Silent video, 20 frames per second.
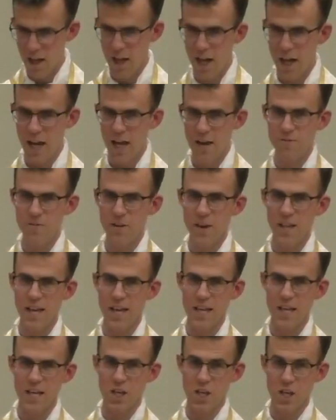And I felt
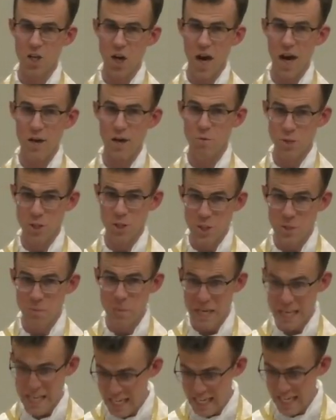like God was
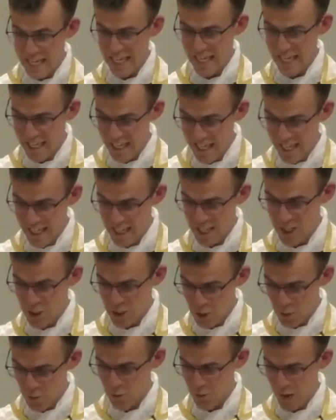speaking
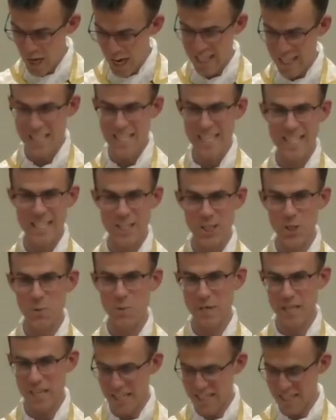directly to
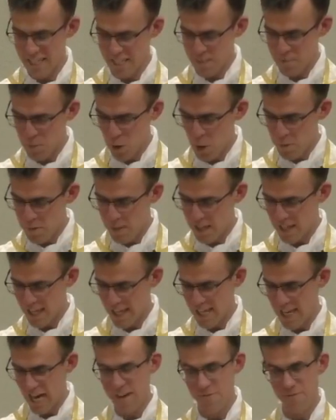me in this moment.
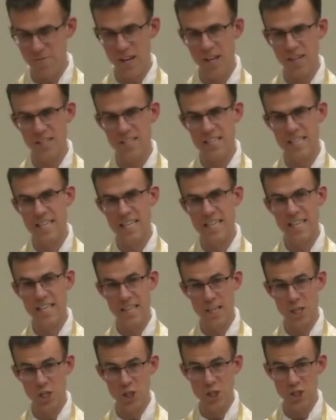Like I felt
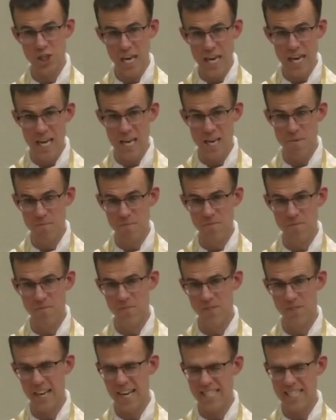the
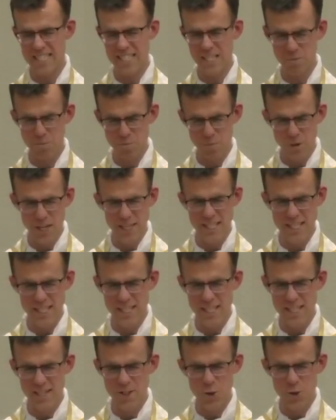shame as this
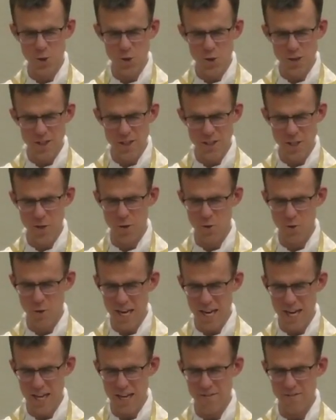prison, cruel as a
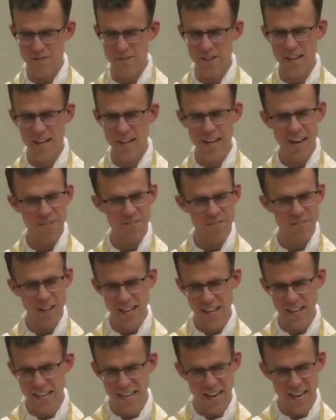grave. I felt
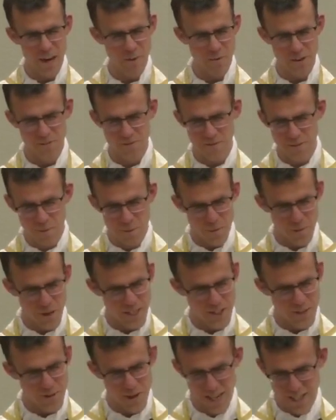like I went from the
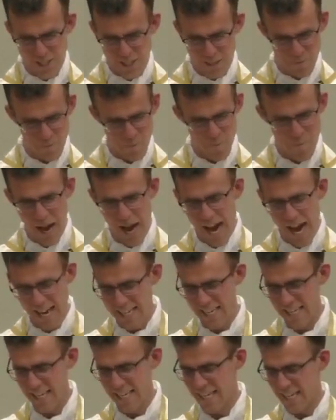resurrection
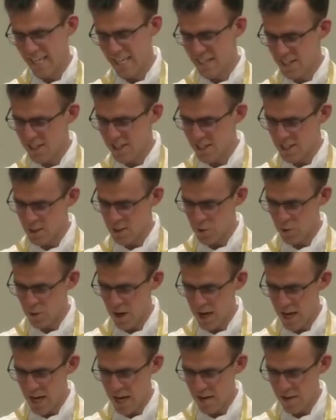back into this
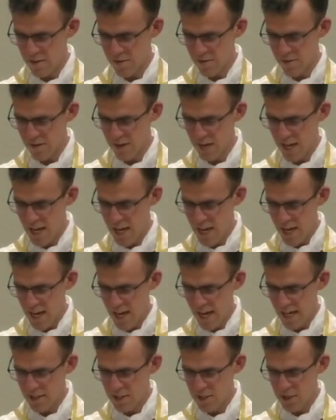grave.
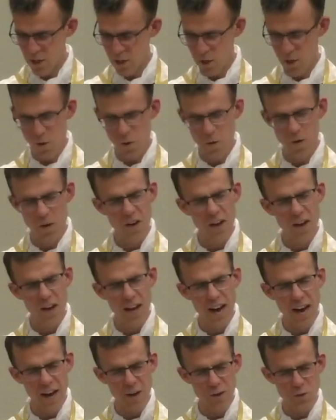And so
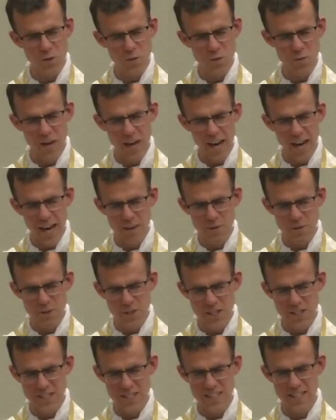I was
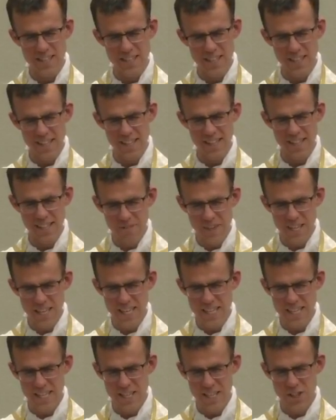just living
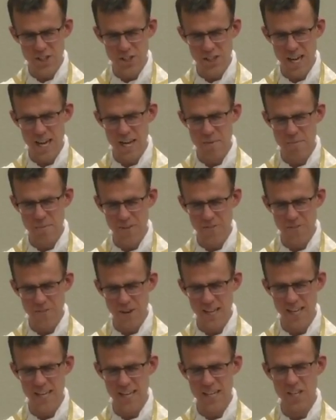in this shame, and I
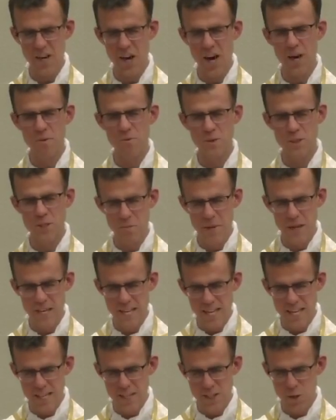felt like God was
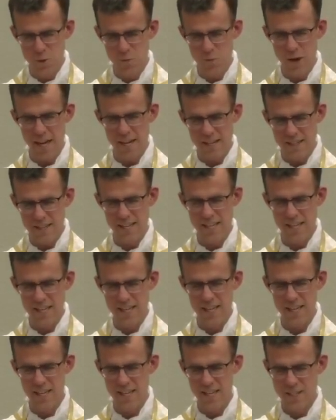speaking directly
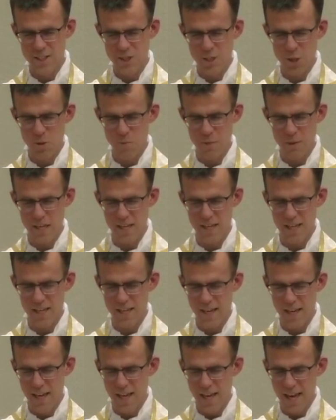to me.
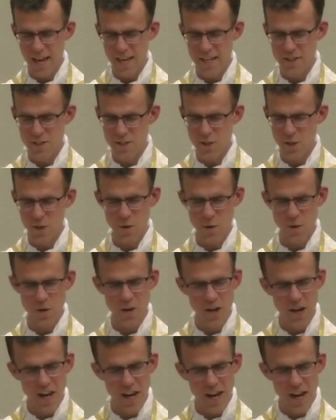And so
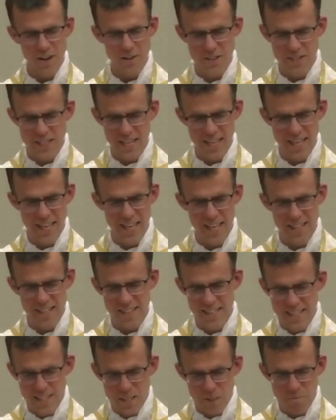I was thinking,
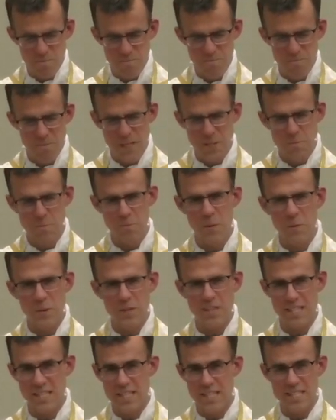this must be
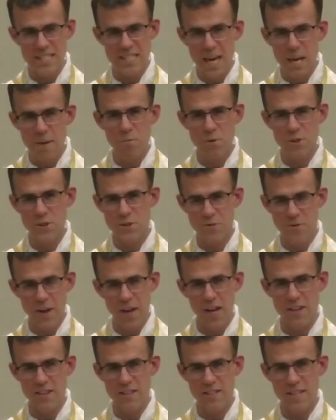what the disciples
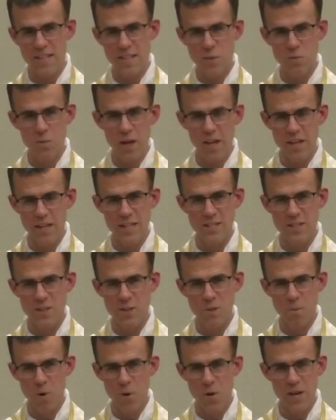felt as well
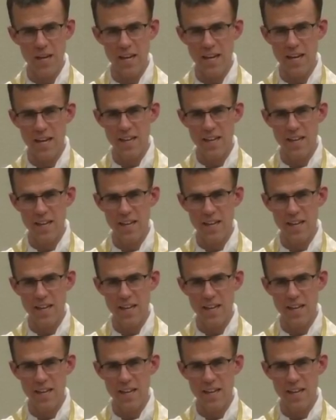Easter morning.